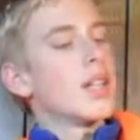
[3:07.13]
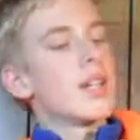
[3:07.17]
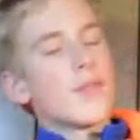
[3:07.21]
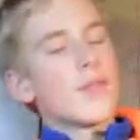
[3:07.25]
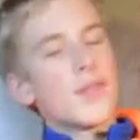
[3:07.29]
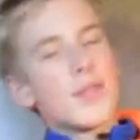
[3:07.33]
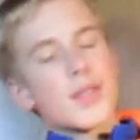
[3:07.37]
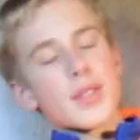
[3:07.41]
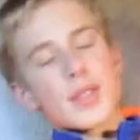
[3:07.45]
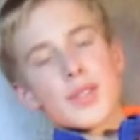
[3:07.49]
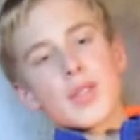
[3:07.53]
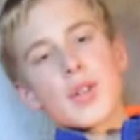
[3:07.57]

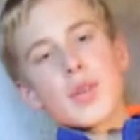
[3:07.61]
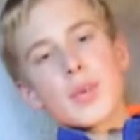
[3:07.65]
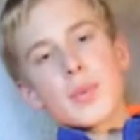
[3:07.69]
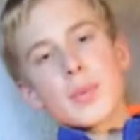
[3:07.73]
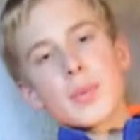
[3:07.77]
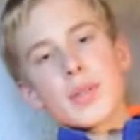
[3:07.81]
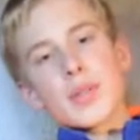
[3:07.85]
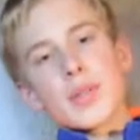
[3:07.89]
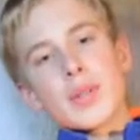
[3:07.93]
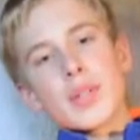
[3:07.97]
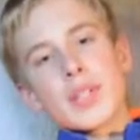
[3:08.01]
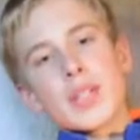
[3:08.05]
If you're
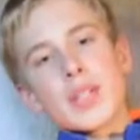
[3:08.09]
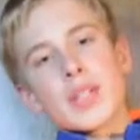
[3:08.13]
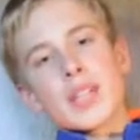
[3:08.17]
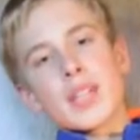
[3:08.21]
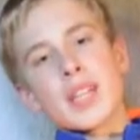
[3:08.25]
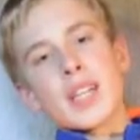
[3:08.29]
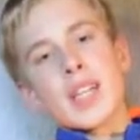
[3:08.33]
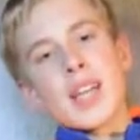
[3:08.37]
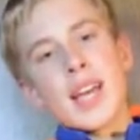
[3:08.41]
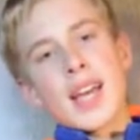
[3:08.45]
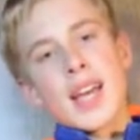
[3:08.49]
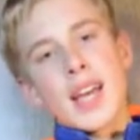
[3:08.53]
snowmobiling,
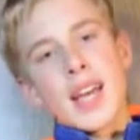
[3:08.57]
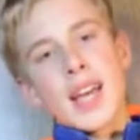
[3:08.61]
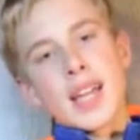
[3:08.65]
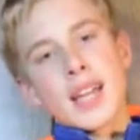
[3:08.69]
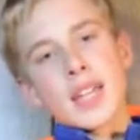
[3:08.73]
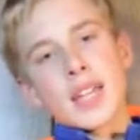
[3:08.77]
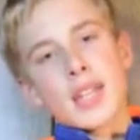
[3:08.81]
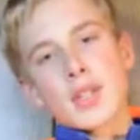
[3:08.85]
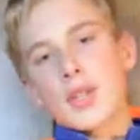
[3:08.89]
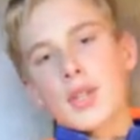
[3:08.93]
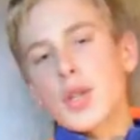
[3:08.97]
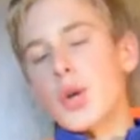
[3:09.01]

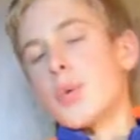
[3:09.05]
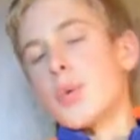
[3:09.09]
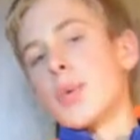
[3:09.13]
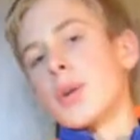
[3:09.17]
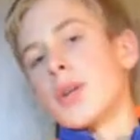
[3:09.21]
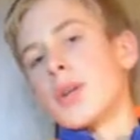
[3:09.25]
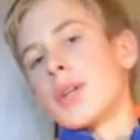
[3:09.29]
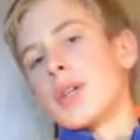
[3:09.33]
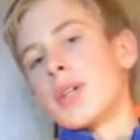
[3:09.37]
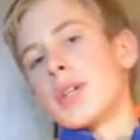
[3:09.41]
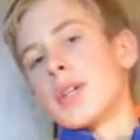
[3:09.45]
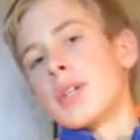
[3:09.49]
don't
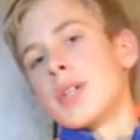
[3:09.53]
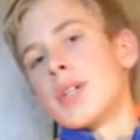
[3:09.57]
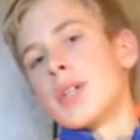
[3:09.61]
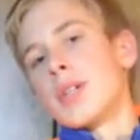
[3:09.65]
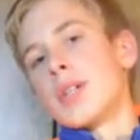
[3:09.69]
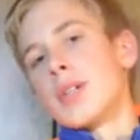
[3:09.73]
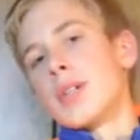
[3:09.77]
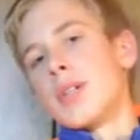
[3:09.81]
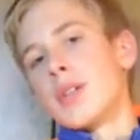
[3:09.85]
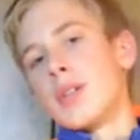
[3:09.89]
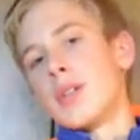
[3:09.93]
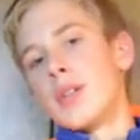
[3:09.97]
wear a
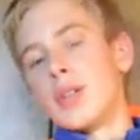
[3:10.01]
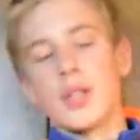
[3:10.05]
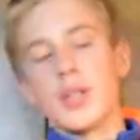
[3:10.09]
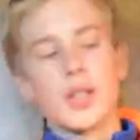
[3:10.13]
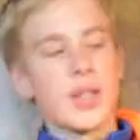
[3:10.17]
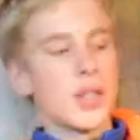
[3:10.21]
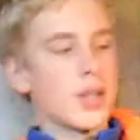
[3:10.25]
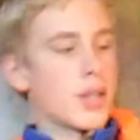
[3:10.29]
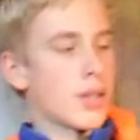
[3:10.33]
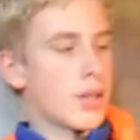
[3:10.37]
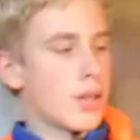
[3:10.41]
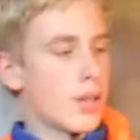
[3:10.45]

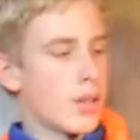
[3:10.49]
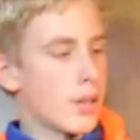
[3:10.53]
hoodie,